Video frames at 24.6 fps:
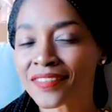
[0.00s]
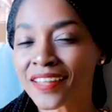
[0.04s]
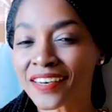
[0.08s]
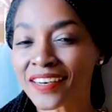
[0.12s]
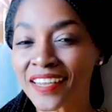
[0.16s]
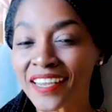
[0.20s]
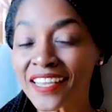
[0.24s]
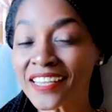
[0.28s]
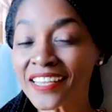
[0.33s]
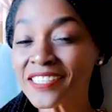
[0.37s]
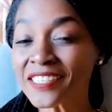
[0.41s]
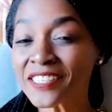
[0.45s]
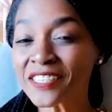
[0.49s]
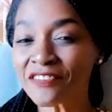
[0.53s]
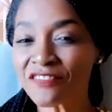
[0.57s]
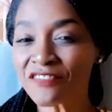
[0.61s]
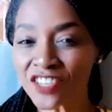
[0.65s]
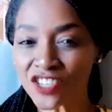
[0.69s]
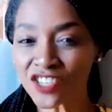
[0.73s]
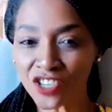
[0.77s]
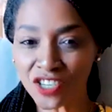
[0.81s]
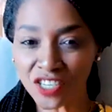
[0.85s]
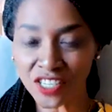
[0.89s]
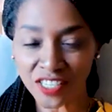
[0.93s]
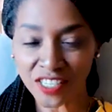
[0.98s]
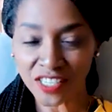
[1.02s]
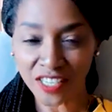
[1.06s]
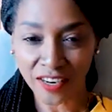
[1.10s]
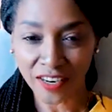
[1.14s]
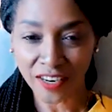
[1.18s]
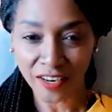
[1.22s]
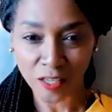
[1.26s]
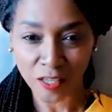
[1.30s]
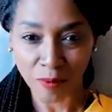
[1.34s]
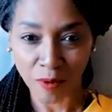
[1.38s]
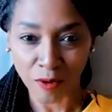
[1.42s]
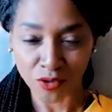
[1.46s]
that insufficient sun
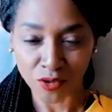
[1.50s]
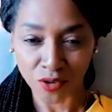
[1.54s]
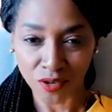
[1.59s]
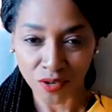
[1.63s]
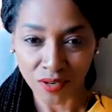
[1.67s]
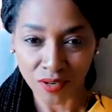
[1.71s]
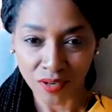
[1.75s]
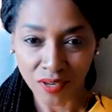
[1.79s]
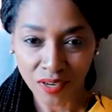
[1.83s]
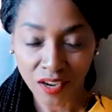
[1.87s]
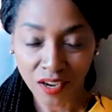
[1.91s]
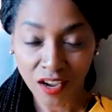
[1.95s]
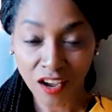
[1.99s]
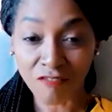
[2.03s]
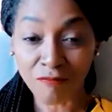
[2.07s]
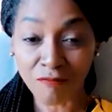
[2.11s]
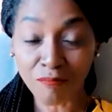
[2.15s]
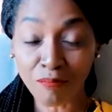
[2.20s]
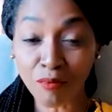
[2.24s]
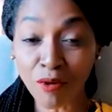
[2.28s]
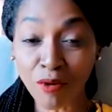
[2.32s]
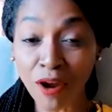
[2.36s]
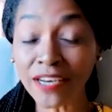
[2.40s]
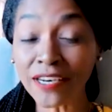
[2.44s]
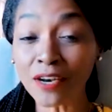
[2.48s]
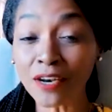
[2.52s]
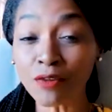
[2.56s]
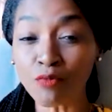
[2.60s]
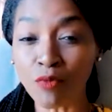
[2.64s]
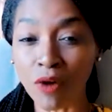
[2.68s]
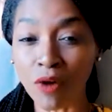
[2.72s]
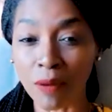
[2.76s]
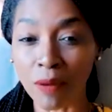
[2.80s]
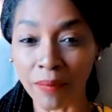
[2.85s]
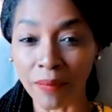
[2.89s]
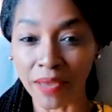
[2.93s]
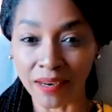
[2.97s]
exposure of pregnant
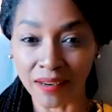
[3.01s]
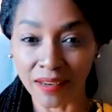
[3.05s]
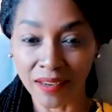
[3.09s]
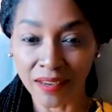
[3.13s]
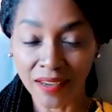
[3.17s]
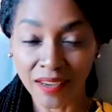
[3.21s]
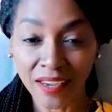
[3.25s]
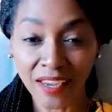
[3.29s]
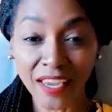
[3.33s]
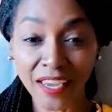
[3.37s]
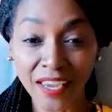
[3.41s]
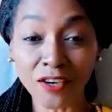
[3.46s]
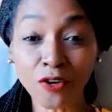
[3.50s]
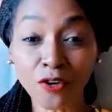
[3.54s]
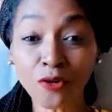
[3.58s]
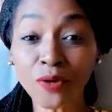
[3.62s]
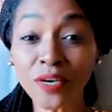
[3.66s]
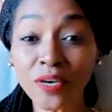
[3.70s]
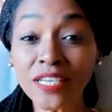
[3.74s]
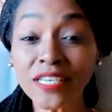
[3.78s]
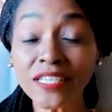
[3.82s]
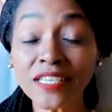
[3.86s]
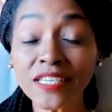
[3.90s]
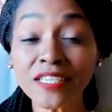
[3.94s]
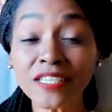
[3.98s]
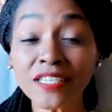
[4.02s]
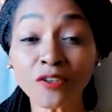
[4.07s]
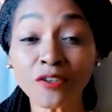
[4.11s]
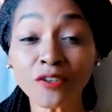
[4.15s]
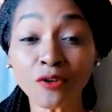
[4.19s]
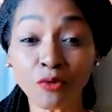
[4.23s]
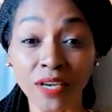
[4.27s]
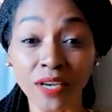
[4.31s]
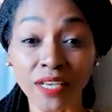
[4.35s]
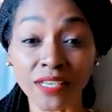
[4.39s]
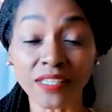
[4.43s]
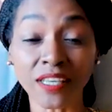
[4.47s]
women increases
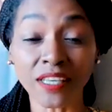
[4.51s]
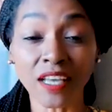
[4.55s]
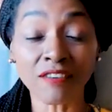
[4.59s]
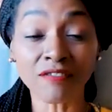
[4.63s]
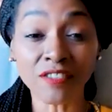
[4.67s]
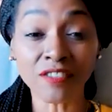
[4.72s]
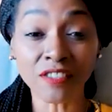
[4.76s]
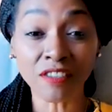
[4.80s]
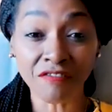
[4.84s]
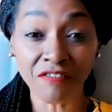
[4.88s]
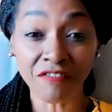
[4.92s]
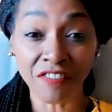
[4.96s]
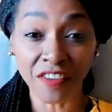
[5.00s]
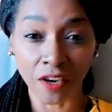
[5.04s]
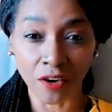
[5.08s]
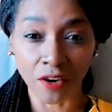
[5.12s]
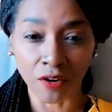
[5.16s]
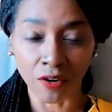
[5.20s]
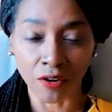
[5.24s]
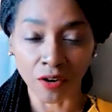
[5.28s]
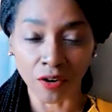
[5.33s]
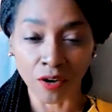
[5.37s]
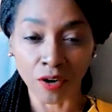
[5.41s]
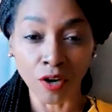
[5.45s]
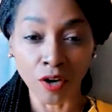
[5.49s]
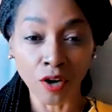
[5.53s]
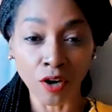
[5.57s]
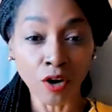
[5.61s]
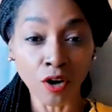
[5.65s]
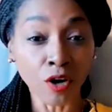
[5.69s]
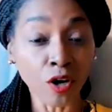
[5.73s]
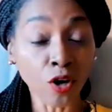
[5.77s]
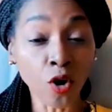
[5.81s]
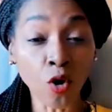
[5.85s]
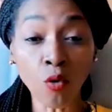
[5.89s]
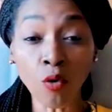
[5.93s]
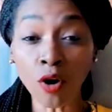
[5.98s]
the risk of severe
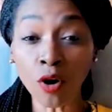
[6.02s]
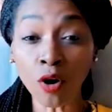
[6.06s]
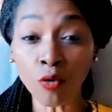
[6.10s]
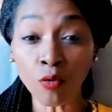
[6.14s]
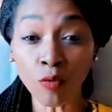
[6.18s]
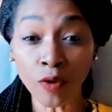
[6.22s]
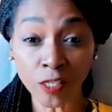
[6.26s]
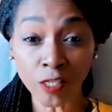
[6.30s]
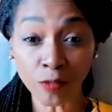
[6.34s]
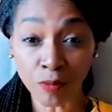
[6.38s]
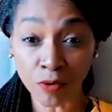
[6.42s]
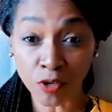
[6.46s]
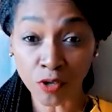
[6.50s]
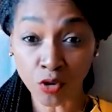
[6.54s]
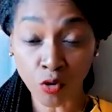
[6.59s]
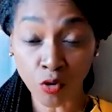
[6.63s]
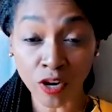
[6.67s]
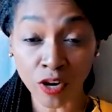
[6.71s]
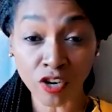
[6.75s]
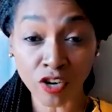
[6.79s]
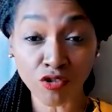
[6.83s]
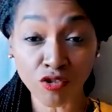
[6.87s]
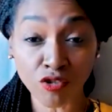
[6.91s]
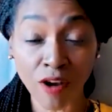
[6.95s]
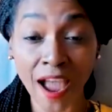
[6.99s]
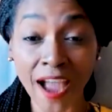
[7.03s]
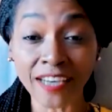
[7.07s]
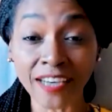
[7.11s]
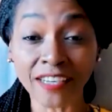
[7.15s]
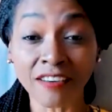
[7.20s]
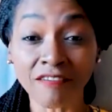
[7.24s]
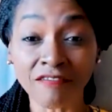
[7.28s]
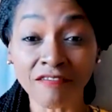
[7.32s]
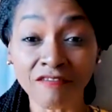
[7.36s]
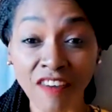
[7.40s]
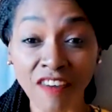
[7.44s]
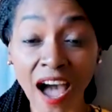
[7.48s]
lower respiratory
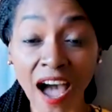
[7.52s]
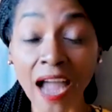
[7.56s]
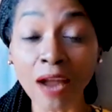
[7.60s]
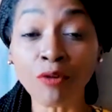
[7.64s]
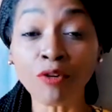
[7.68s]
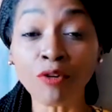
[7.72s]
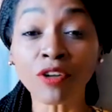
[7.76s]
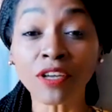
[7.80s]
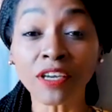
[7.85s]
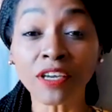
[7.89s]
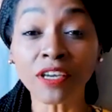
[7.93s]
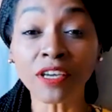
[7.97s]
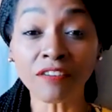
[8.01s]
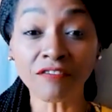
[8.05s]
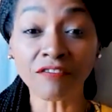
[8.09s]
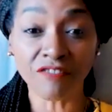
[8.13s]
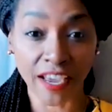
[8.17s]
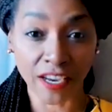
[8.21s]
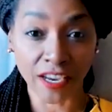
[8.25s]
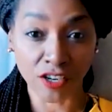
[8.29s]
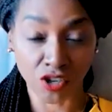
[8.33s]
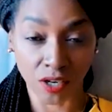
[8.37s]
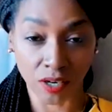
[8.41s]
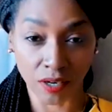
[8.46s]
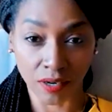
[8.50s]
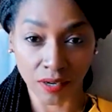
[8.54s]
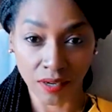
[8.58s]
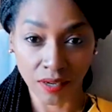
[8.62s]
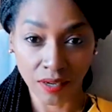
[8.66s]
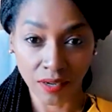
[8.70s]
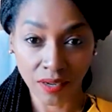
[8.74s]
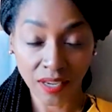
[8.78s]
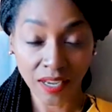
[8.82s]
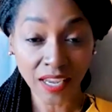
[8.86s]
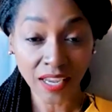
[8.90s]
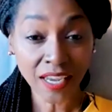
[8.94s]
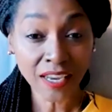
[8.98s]
tract viral infection
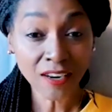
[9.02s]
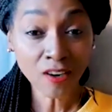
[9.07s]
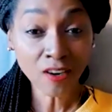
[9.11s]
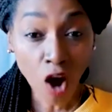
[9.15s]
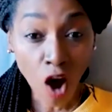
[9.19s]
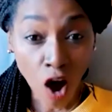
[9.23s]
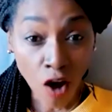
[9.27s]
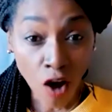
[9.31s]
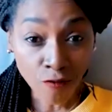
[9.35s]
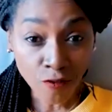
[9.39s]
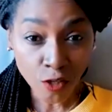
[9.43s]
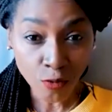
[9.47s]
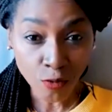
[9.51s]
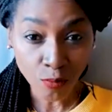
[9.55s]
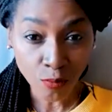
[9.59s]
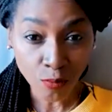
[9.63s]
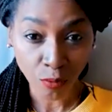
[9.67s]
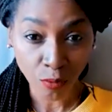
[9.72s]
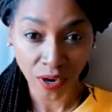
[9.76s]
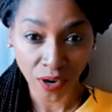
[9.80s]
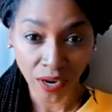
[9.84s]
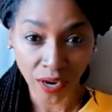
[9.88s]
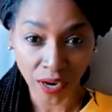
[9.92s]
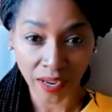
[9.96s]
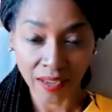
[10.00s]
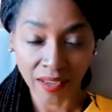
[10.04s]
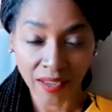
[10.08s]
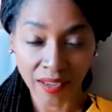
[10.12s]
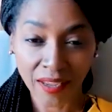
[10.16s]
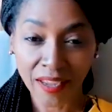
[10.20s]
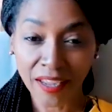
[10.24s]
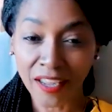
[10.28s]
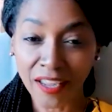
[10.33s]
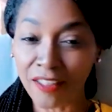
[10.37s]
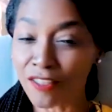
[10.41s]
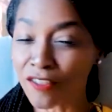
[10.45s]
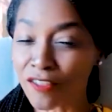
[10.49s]
in offspring
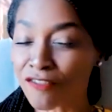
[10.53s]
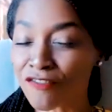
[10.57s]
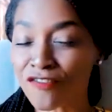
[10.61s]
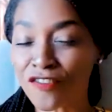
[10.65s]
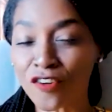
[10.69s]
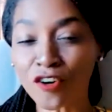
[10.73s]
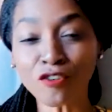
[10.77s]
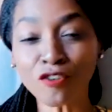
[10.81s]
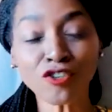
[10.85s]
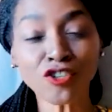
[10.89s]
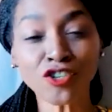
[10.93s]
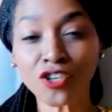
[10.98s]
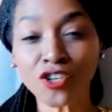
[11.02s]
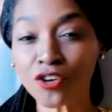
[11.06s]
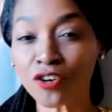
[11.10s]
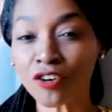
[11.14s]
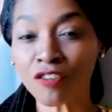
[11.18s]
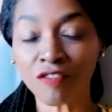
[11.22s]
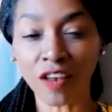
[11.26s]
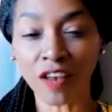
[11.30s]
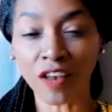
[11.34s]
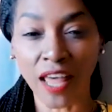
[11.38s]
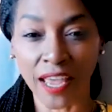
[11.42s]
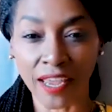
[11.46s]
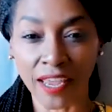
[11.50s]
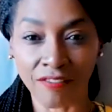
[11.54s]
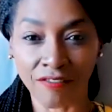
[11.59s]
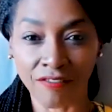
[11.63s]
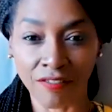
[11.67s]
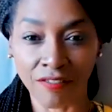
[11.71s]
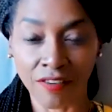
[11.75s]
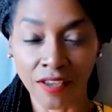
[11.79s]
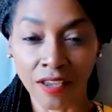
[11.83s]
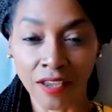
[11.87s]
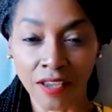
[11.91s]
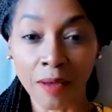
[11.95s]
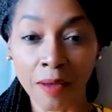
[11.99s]
in the first year of life
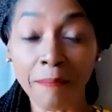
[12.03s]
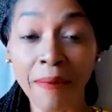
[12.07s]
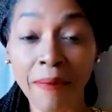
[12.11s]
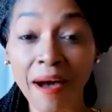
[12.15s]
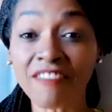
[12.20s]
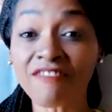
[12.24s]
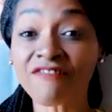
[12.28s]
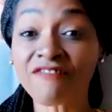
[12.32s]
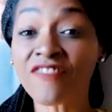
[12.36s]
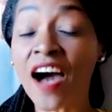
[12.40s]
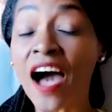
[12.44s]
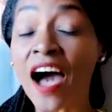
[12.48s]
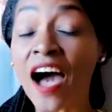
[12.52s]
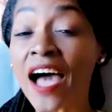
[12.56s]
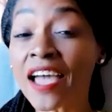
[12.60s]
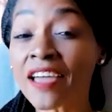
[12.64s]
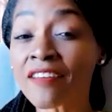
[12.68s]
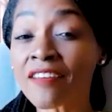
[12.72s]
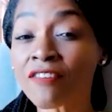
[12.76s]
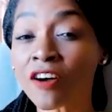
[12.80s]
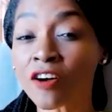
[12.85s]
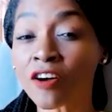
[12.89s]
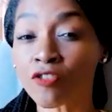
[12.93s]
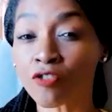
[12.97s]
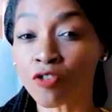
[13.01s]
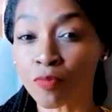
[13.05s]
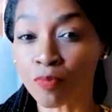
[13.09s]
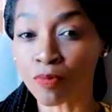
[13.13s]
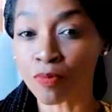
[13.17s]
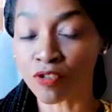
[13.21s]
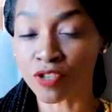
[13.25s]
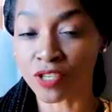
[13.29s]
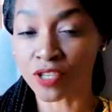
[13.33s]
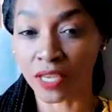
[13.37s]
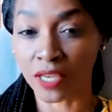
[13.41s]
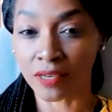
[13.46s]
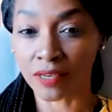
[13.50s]
by
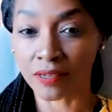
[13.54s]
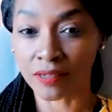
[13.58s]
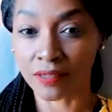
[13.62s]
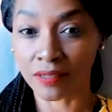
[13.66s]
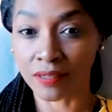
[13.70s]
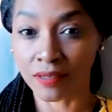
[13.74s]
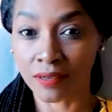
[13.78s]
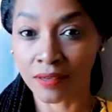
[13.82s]
500%?